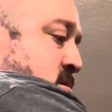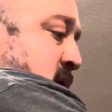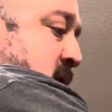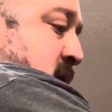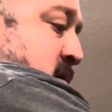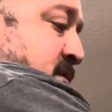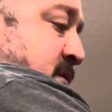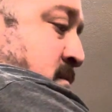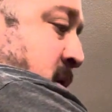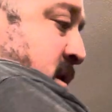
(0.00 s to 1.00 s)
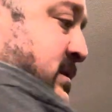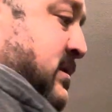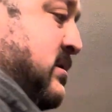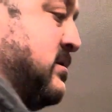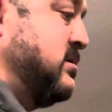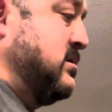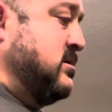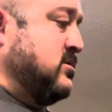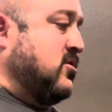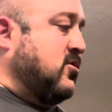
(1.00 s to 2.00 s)
in Vermont
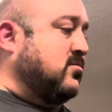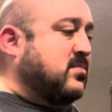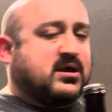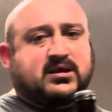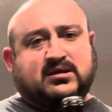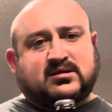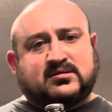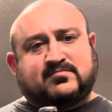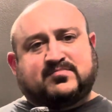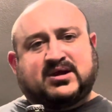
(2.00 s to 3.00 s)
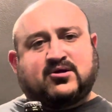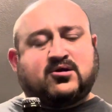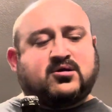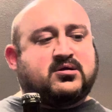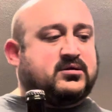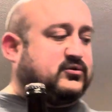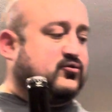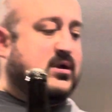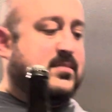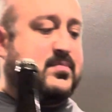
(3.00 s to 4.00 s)
on my beer
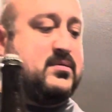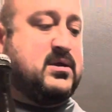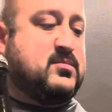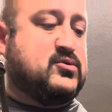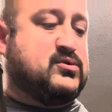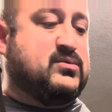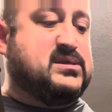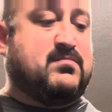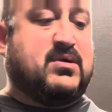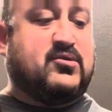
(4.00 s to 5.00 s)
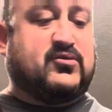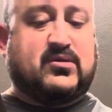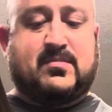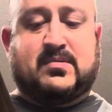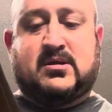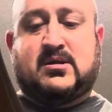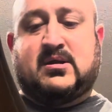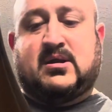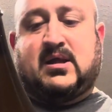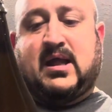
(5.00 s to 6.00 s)
trip, my most recent beer trip.
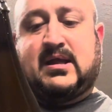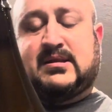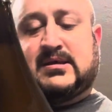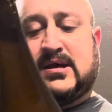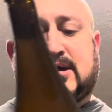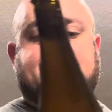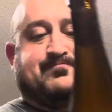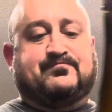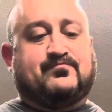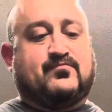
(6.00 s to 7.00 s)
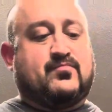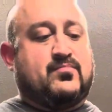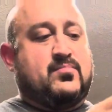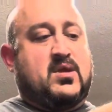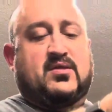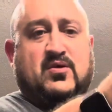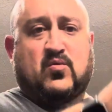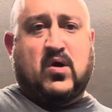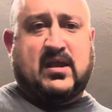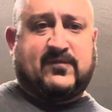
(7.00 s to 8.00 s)
And um, the
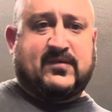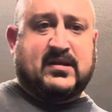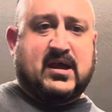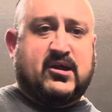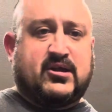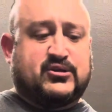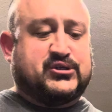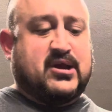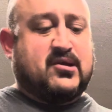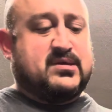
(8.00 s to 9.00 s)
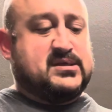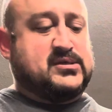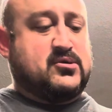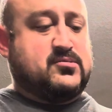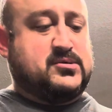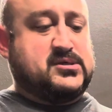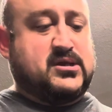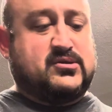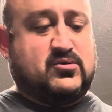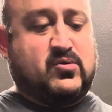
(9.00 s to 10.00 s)
wife and I are going to share this, so I'm just
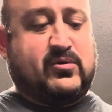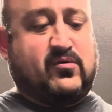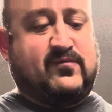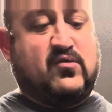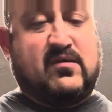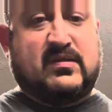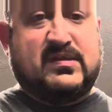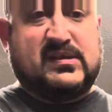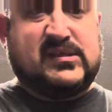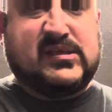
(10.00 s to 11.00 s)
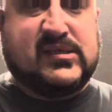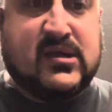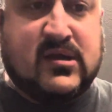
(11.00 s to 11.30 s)
going to do a quick review of it. This is